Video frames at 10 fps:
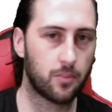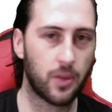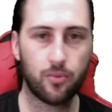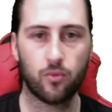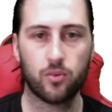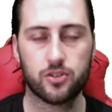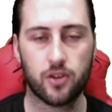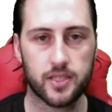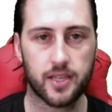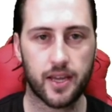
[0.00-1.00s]
People were
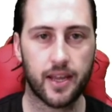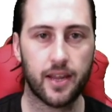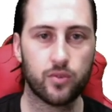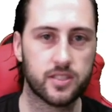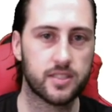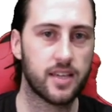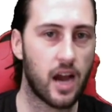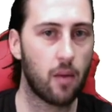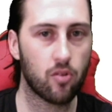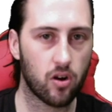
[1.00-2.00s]
trying to say it was the
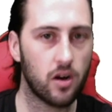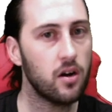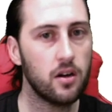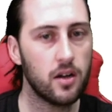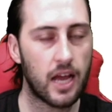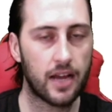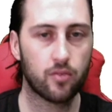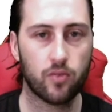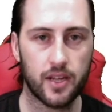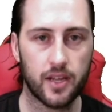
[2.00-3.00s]
armorer, Hannah
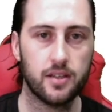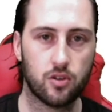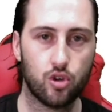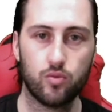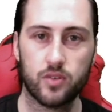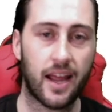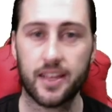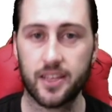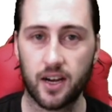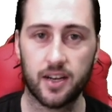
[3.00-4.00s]
Reid, who was
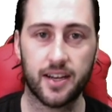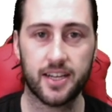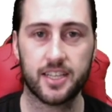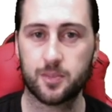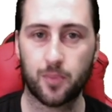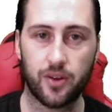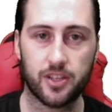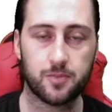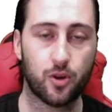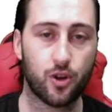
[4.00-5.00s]
young,
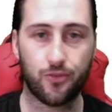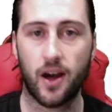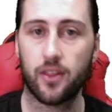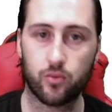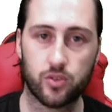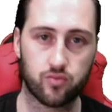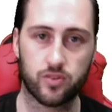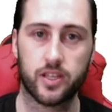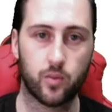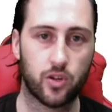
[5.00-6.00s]
inexperienced, but her father was
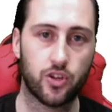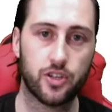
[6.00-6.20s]
really well known in